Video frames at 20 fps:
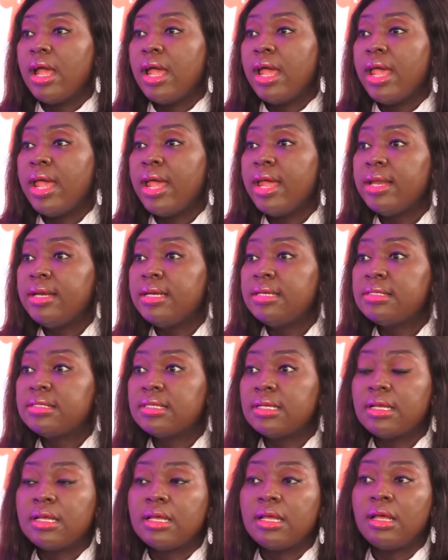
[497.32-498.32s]
And
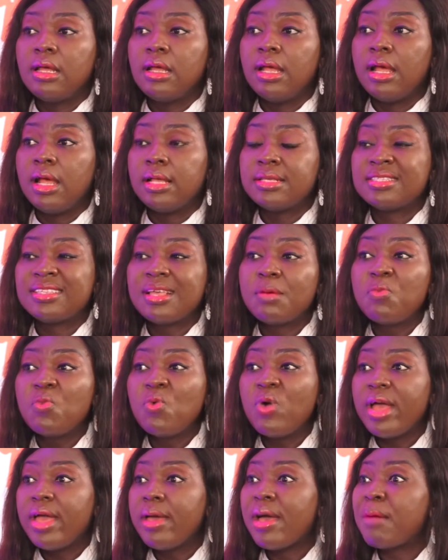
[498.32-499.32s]
some
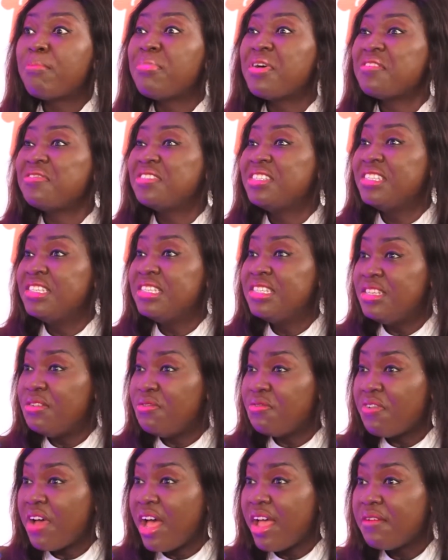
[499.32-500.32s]
were above
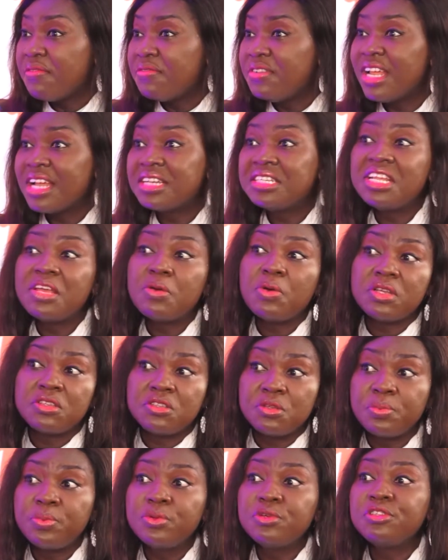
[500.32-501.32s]
65 that they were
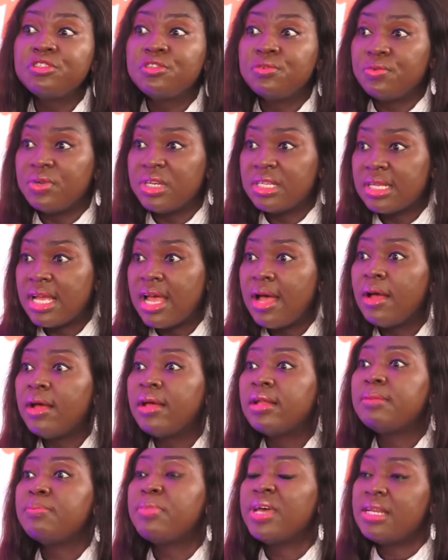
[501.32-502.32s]
supposed to
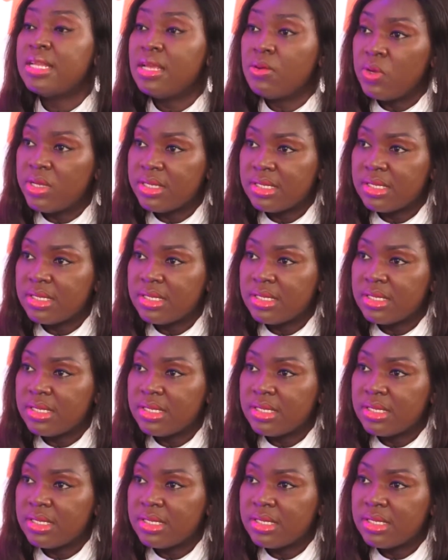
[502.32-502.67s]
retire. But they were